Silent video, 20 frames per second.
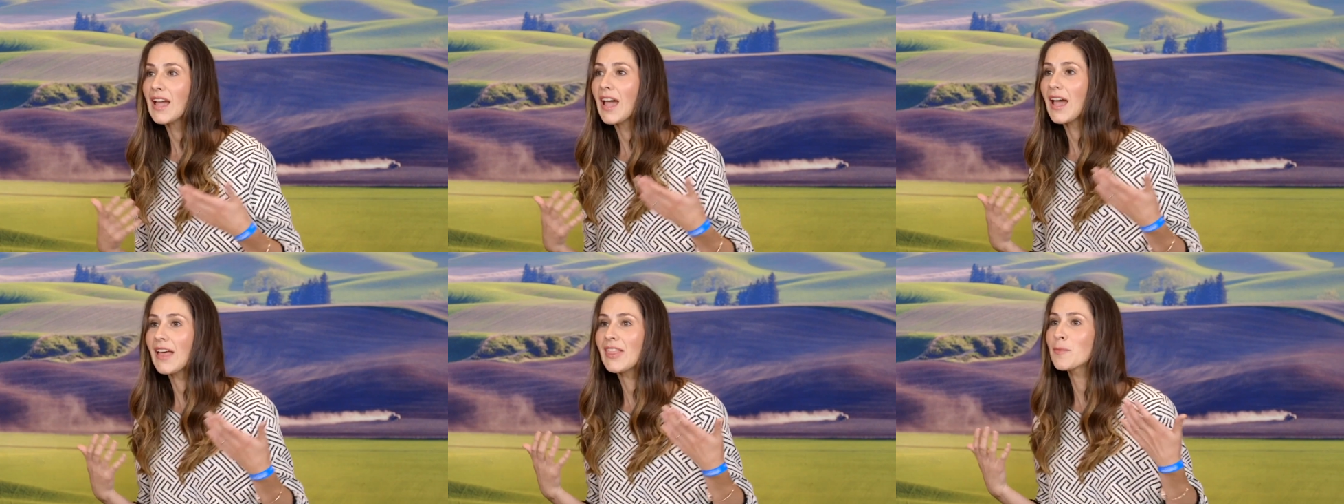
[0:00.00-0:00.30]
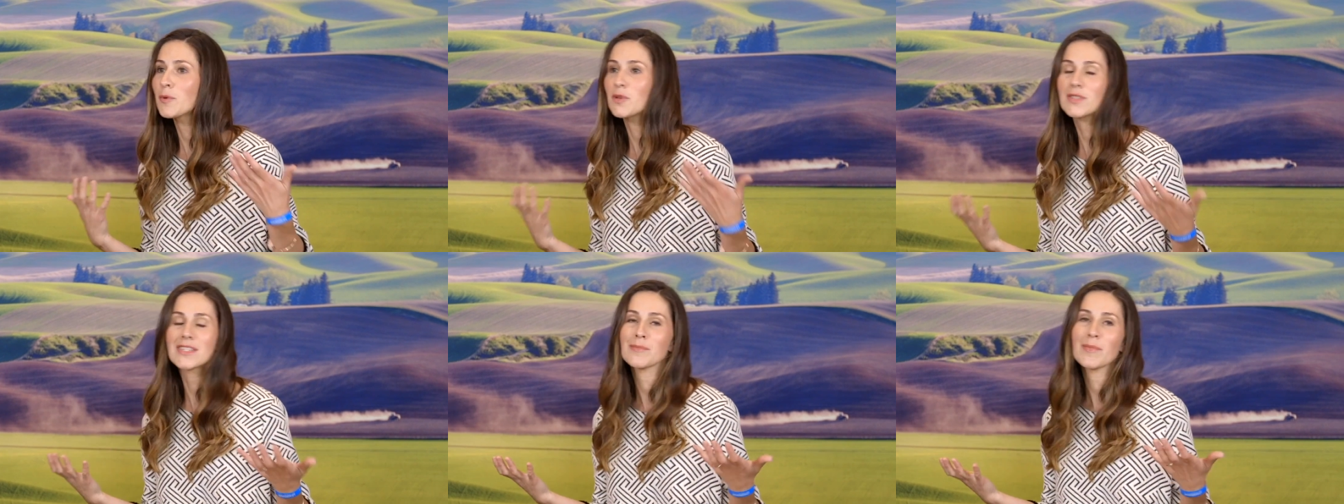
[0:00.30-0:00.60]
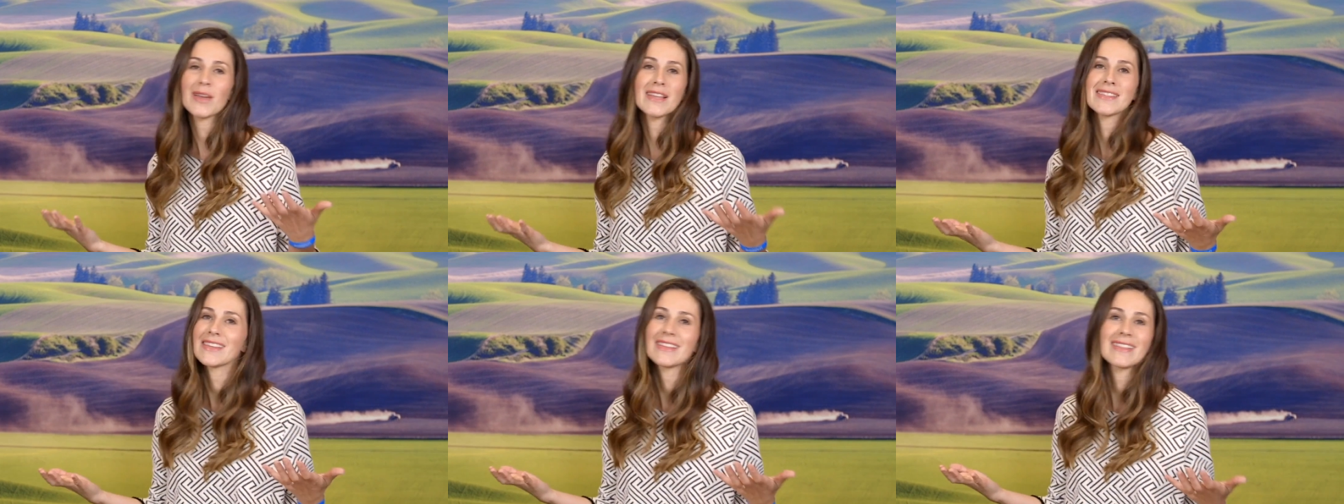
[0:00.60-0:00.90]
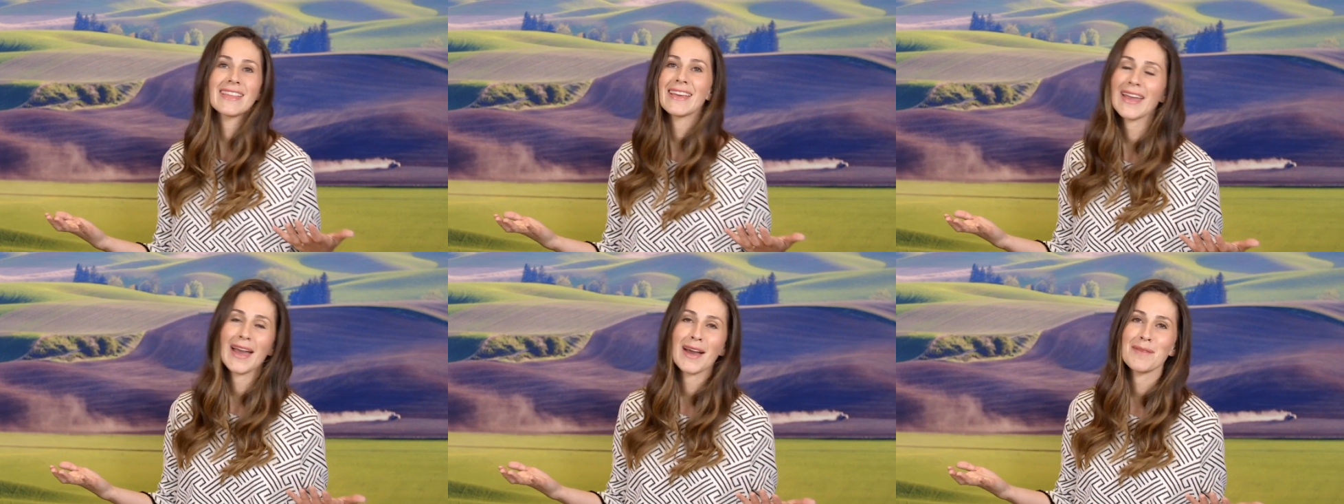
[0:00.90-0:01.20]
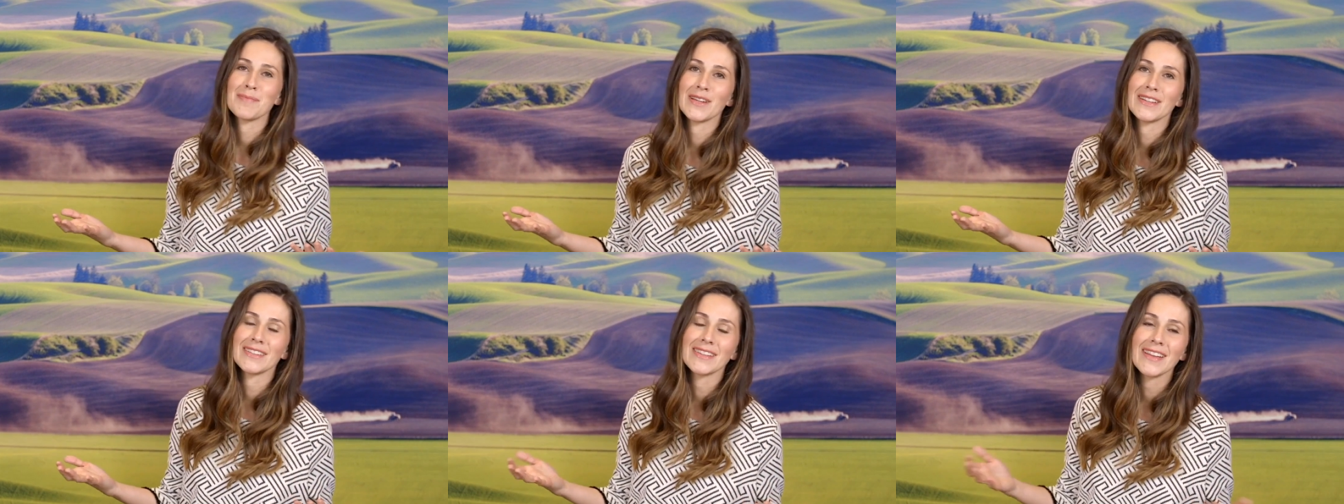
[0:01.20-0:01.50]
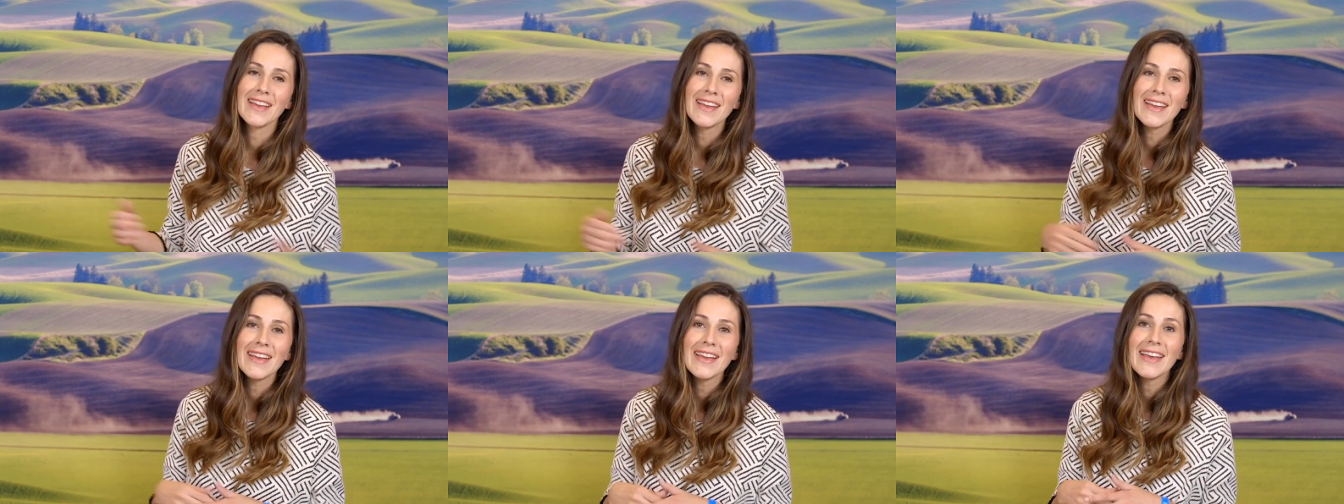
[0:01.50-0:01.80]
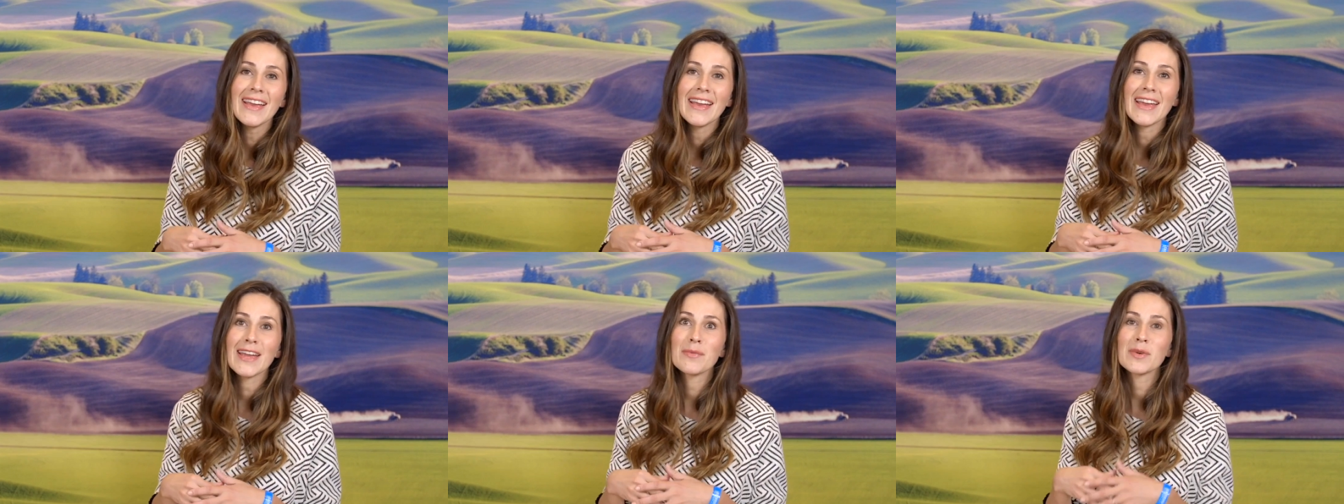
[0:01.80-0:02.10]
And the most amazing thing happened.
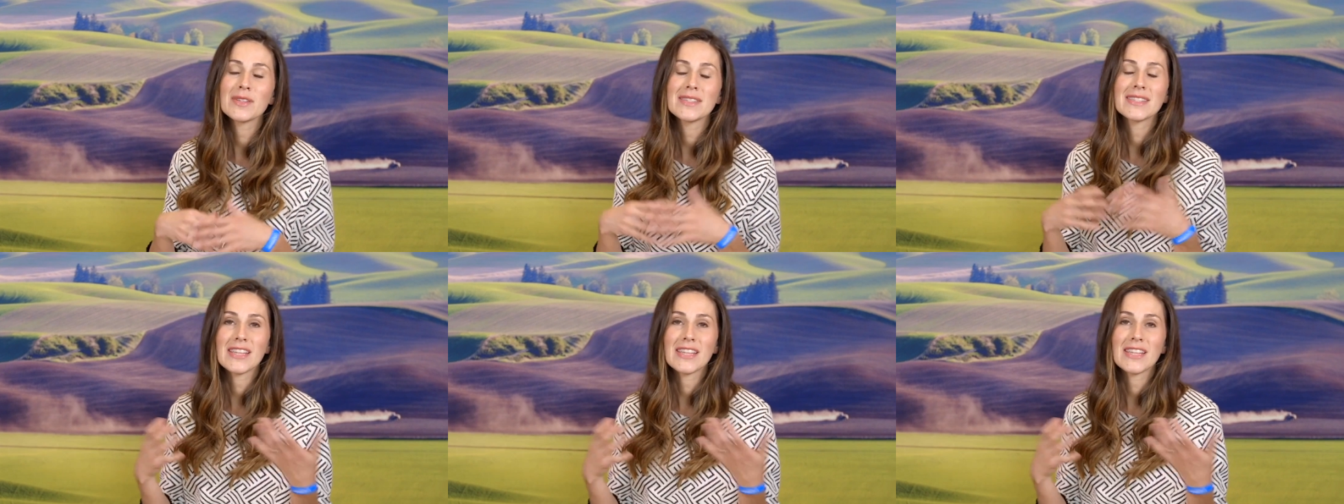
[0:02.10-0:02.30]
It was